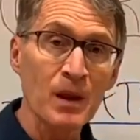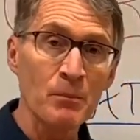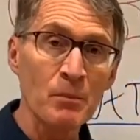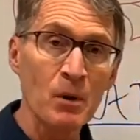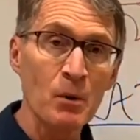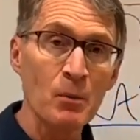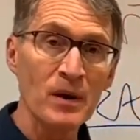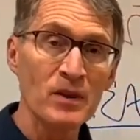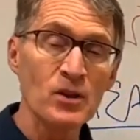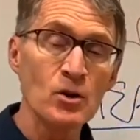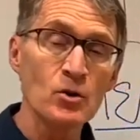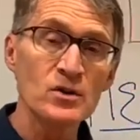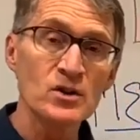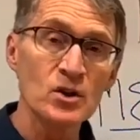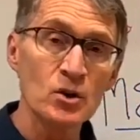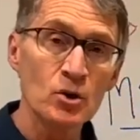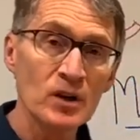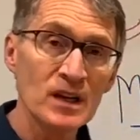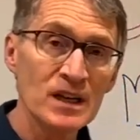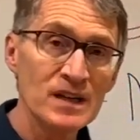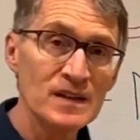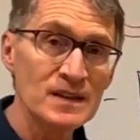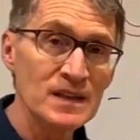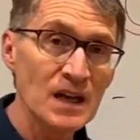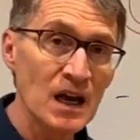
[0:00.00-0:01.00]
but what those
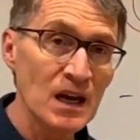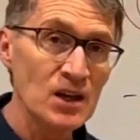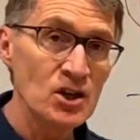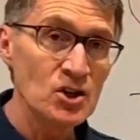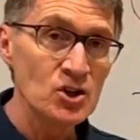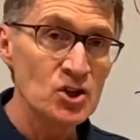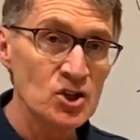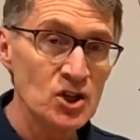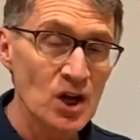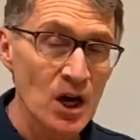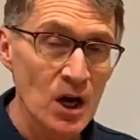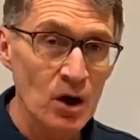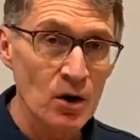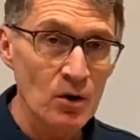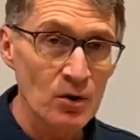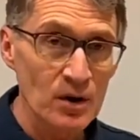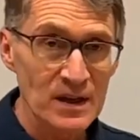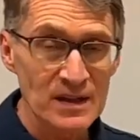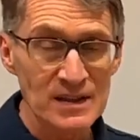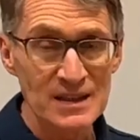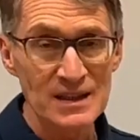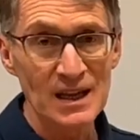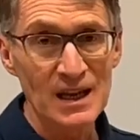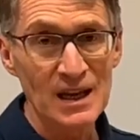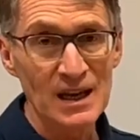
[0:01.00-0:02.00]
early studies showed
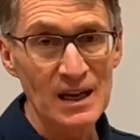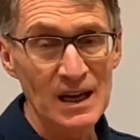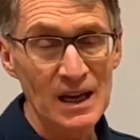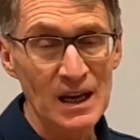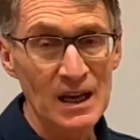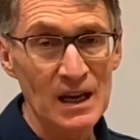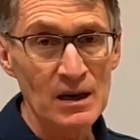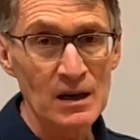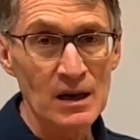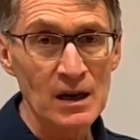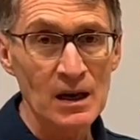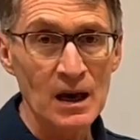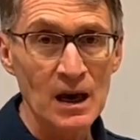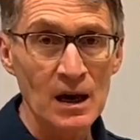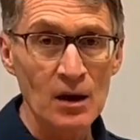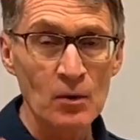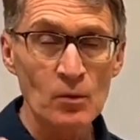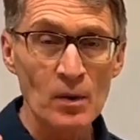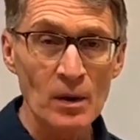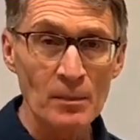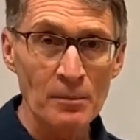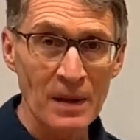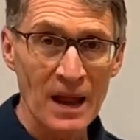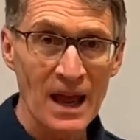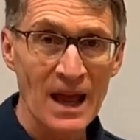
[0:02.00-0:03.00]
is that in
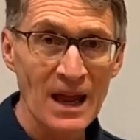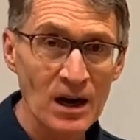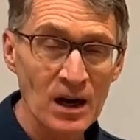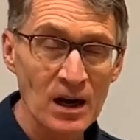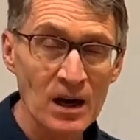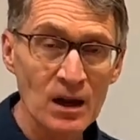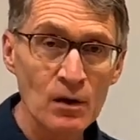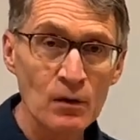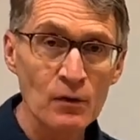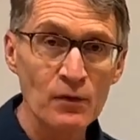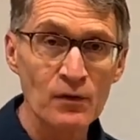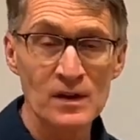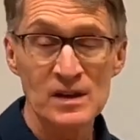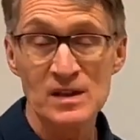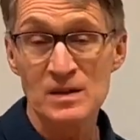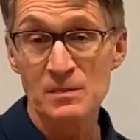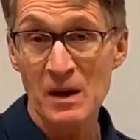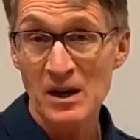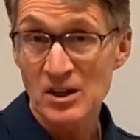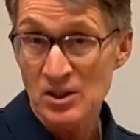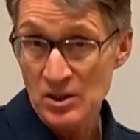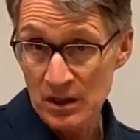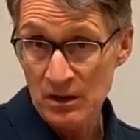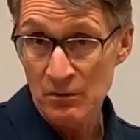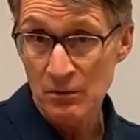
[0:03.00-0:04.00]
repetitive,
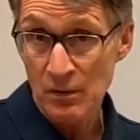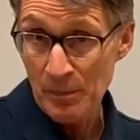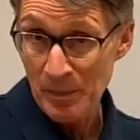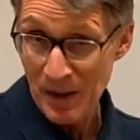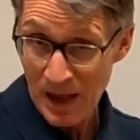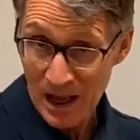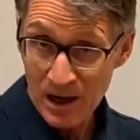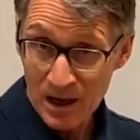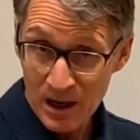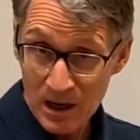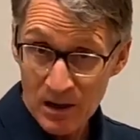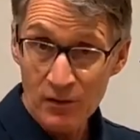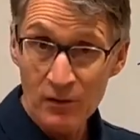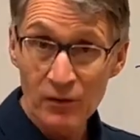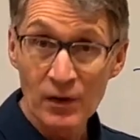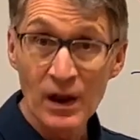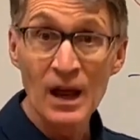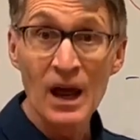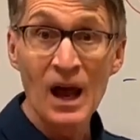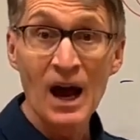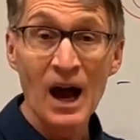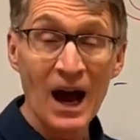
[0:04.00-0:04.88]
especially repetitive,